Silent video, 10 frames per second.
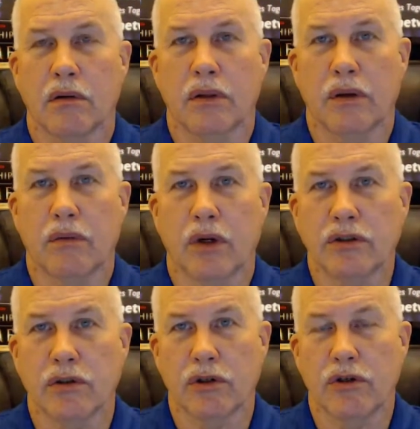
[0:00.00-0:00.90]
that
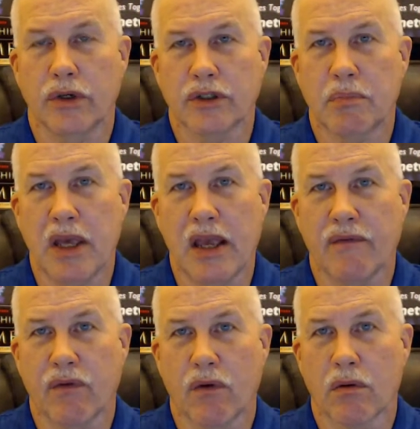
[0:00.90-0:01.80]
runs on USB
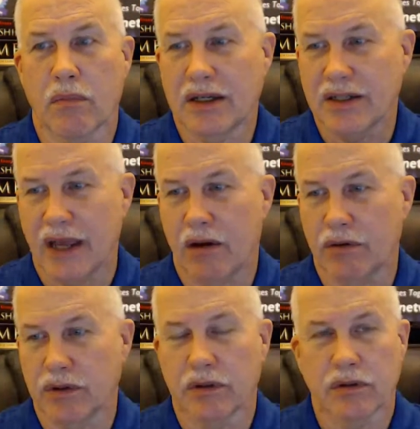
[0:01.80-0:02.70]
for my
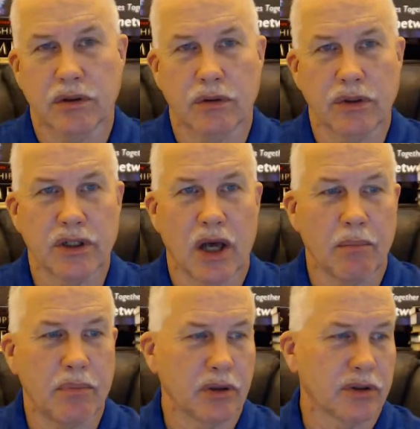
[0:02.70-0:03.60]
sound, so it's
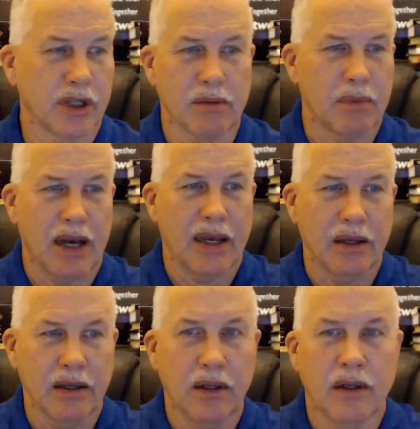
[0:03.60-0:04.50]
not built in my
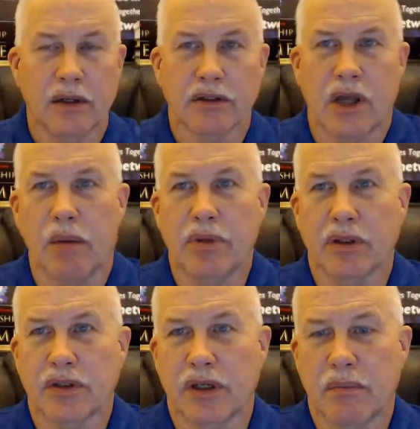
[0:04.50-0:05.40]

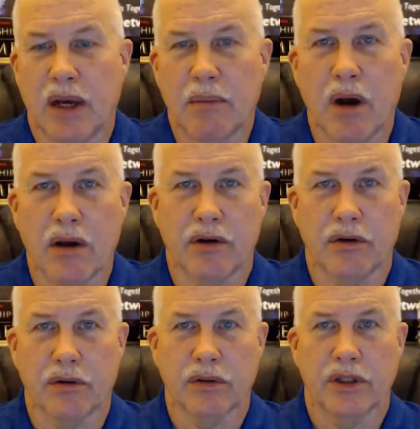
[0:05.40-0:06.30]

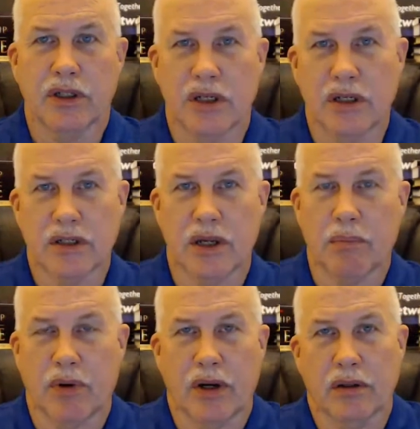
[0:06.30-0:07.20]
monitor. It's
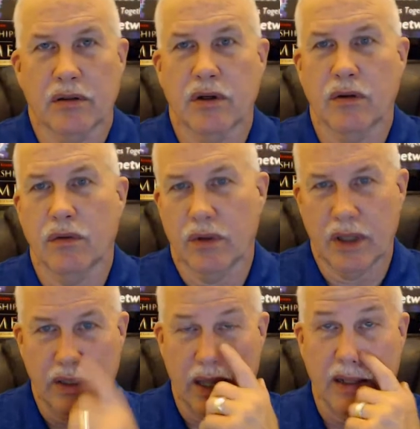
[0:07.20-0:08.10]
separate. So
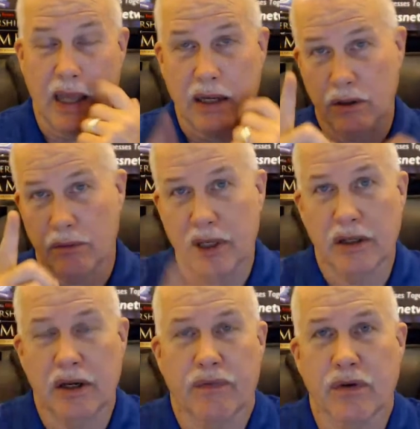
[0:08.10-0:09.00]
that could be
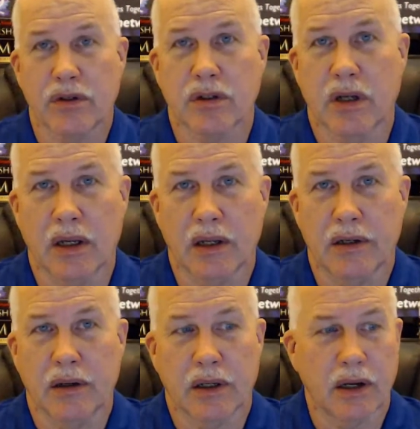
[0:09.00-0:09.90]
a difference.
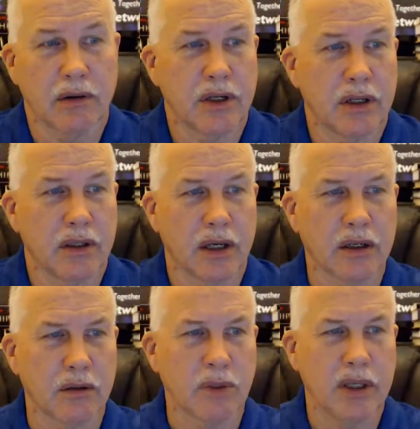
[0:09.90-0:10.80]
I guarantee you
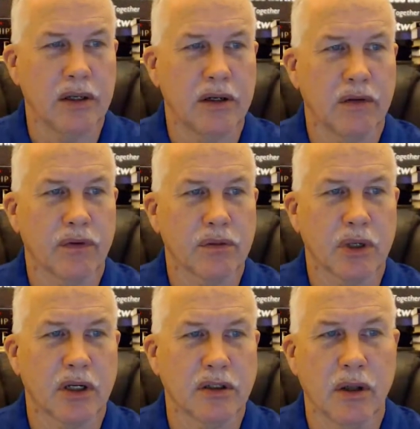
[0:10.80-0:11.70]
that could be a difference,
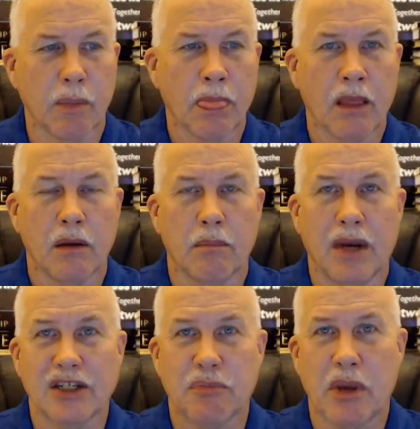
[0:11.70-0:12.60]
because
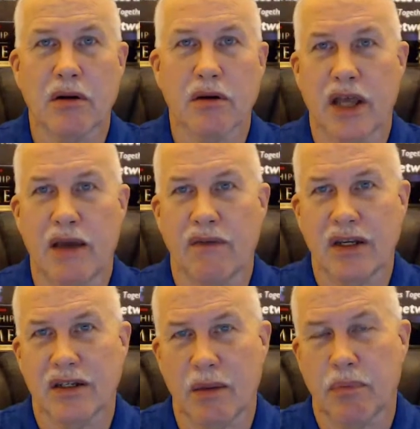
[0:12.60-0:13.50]
my speakers have
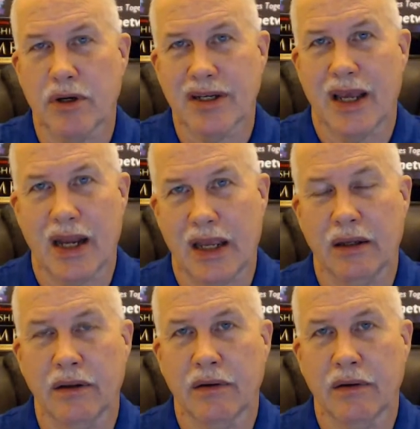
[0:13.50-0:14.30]
a separate setting